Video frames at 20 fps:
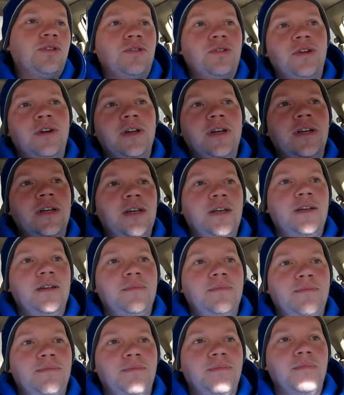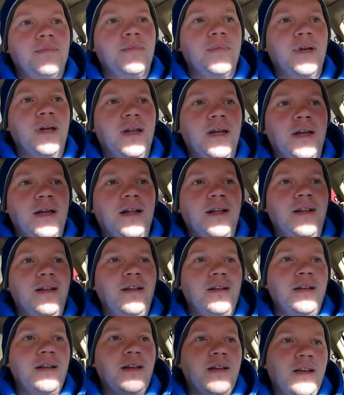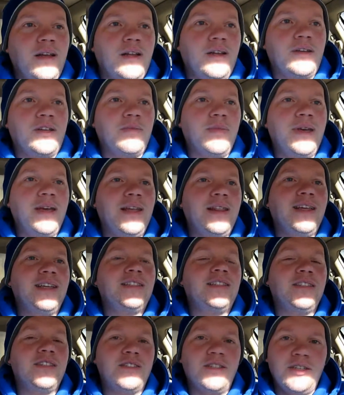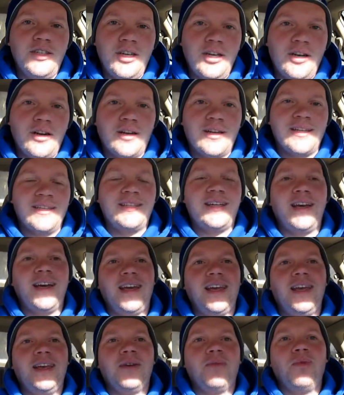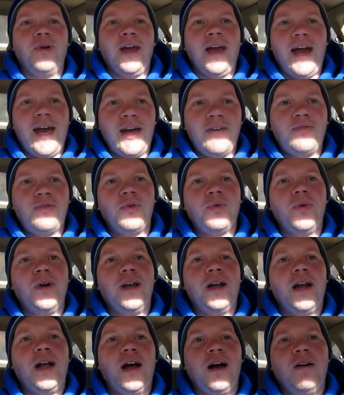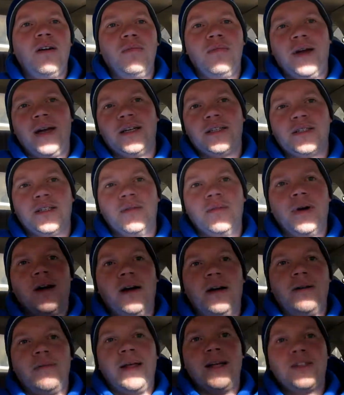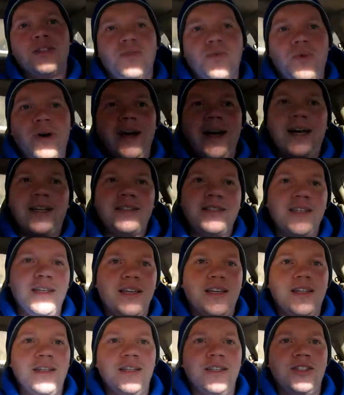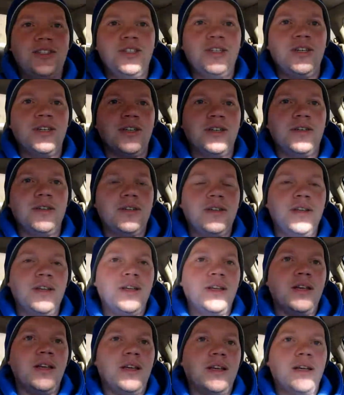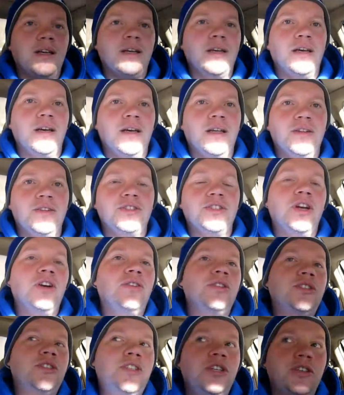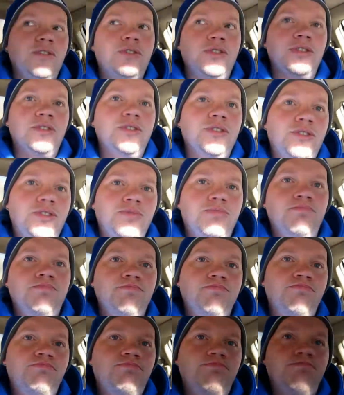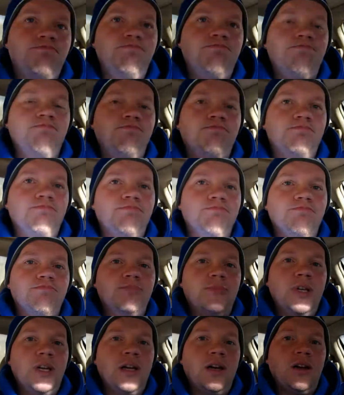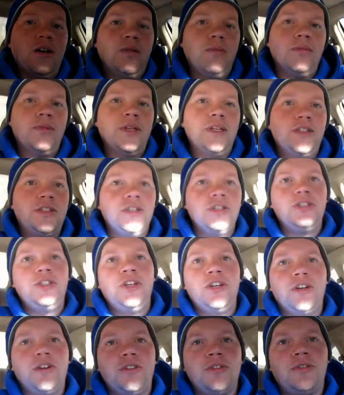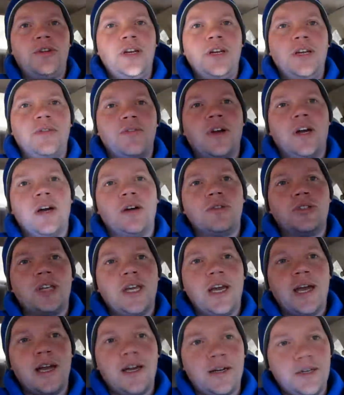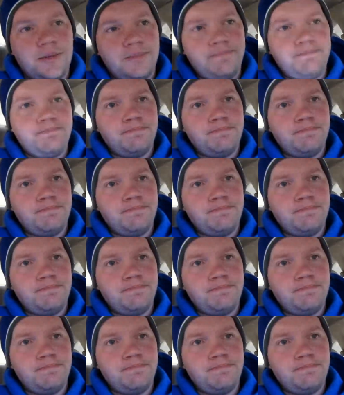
three. But to me, this is the year. Kentucky, we have to win it all in basketball. That's the way I see it this year. There's no excuses. You know, this is year three of Coach Cal.